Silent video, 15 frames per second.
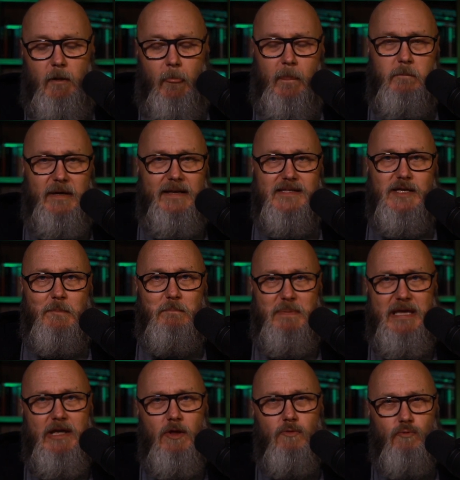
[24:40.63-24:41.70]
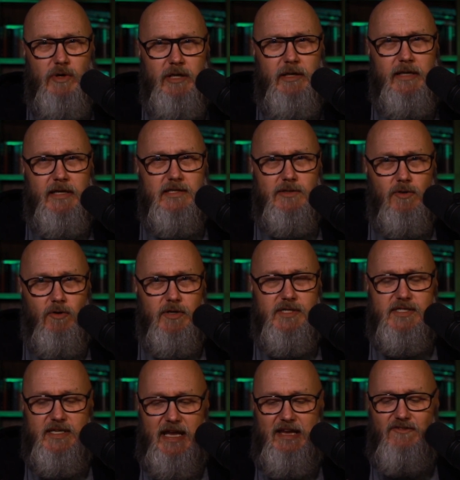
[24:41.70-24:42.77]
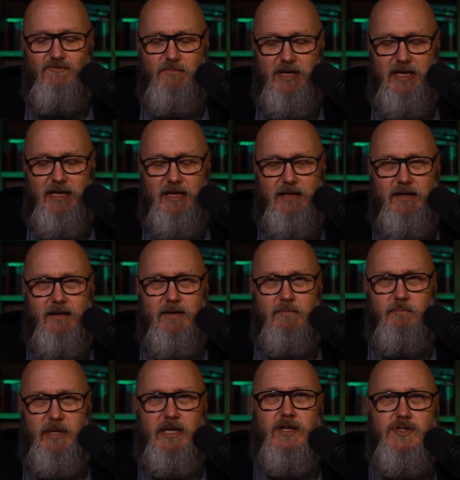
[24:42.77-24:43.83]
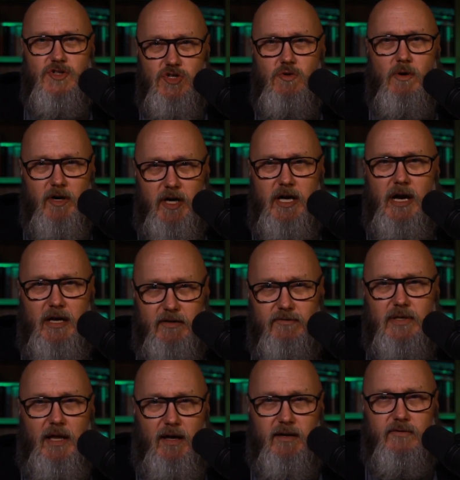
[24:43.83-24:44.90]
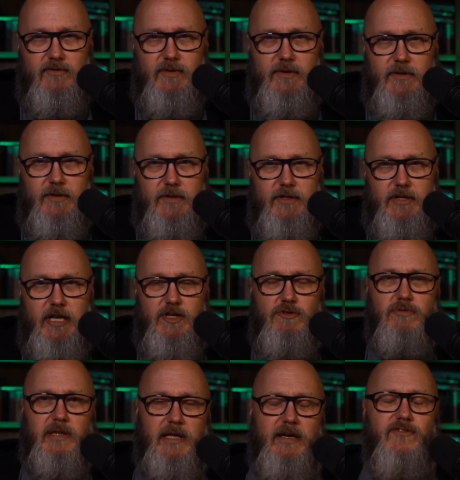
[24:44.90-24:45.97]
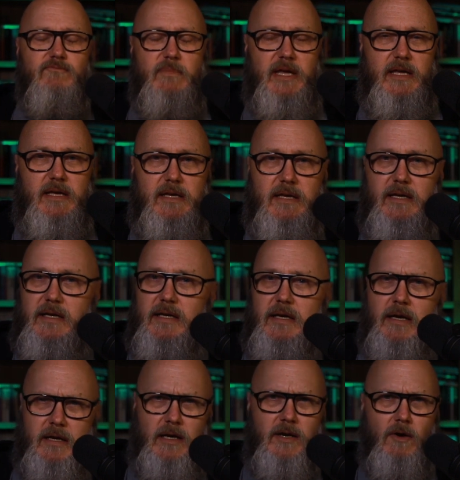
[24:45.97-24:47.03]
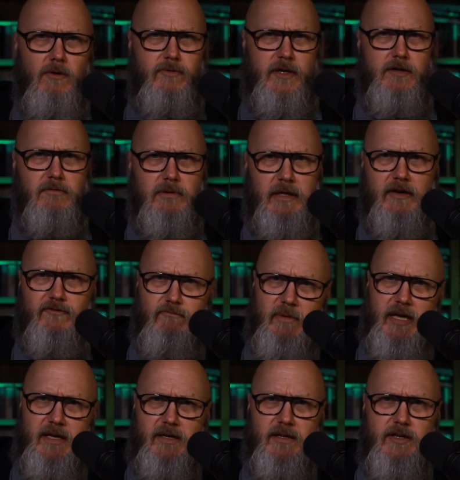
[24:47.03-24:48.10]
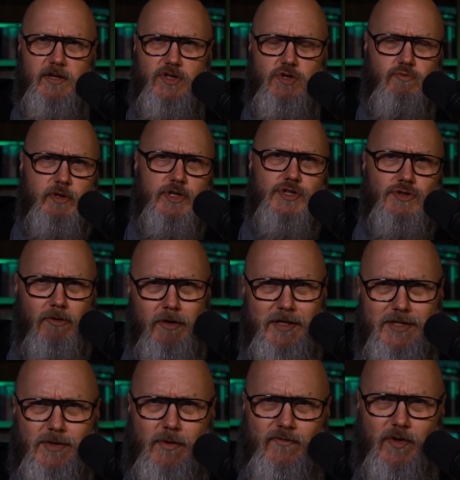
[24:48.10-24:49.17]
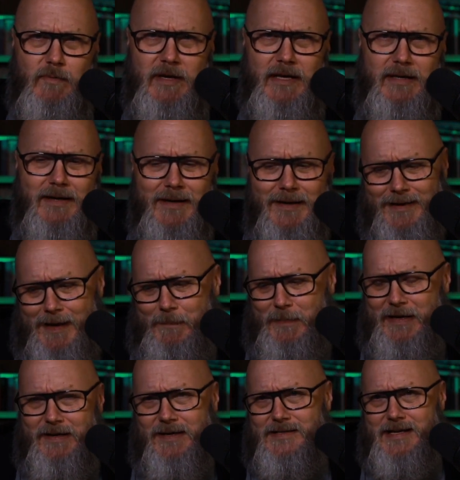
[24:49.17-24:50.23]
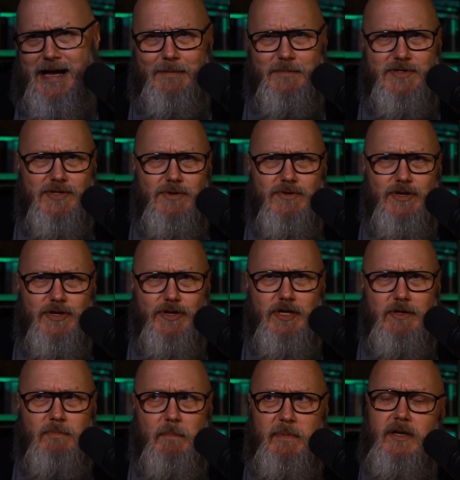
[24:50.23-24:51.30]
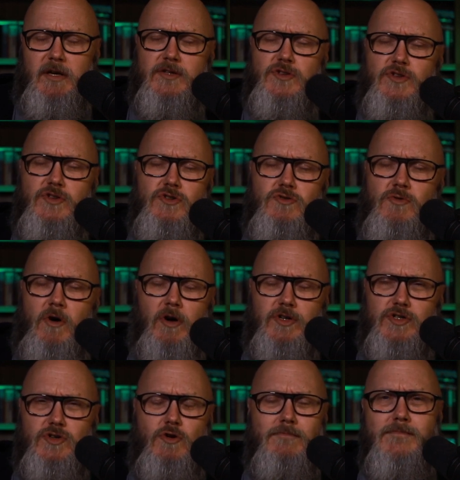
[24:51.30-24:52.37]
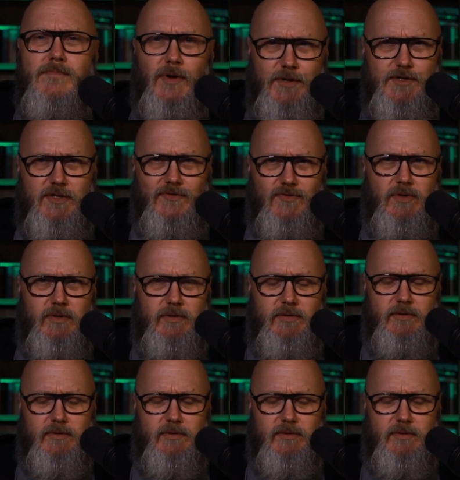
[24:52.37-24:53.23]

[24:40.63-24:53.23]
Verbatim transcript: But his appeal really is, Lord, save me because you are a God of love and you love me. And I know that you love me. You rejoice over me, not because I'm so good, but because you are so merciful.